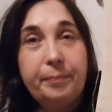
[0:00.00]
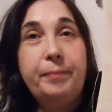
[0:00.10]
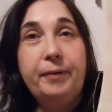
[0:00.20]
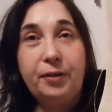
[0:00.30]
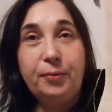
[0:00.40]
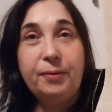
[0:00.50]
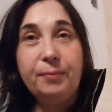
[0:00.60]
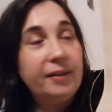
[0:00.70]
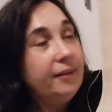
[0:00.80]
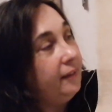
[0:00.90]
But you can
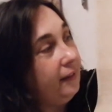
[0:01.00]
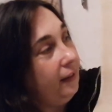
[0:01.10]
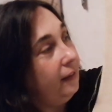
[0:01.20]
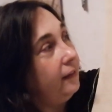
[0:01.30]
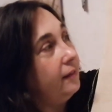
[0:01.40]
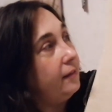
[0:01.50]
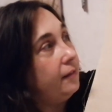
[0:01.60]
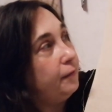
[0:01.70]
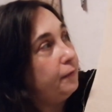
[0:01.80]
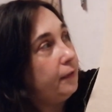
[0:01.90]
really tell it's a
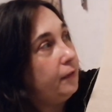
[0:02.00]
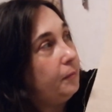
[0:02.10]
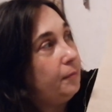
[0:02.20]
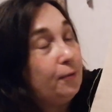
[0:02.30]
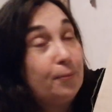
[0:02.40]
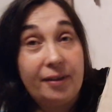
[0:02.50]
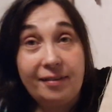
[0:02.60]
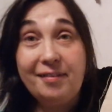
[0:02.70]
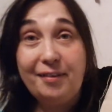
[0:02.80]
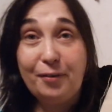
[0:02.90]
difference
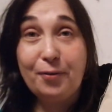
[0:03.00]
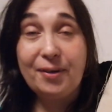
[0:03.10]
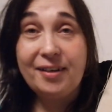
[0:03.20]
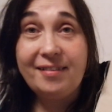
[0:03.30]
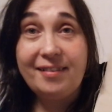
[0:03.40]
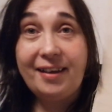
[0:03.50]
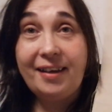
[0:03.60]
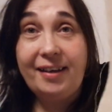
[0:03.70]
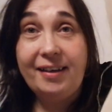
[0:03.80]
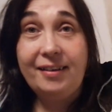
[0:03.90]
between silk threads
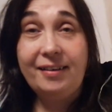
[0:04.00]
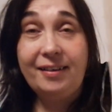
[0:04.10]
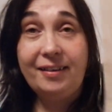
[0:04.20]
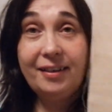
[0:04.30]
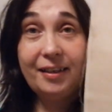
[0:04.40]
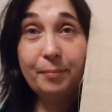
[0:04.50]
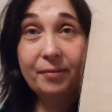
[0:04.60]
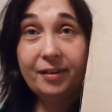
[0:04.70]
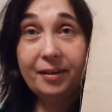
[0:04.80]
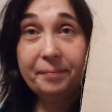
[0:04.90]
and the
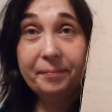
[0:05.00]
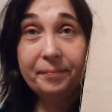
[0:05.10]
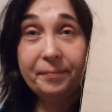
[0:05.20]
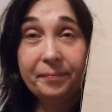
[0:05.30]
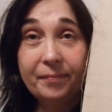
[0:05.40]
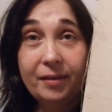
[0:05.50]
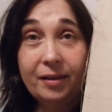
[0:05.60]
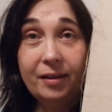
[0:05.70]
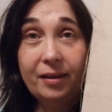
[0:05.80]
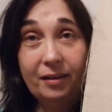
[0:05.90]
DMC,
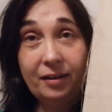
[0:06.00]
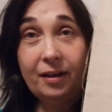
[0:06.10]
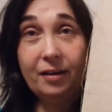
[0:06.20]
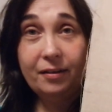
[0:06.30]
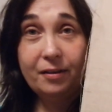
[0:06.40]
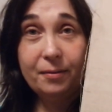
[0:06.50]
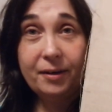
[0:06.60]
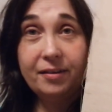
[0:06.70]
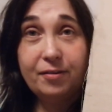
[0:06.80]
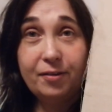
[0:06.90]
the cotton
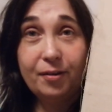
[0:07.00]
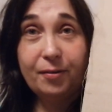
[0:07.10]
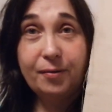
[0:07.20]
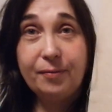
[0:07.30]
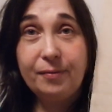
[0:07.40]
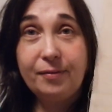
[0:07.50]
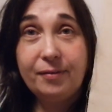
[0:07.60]
thread, so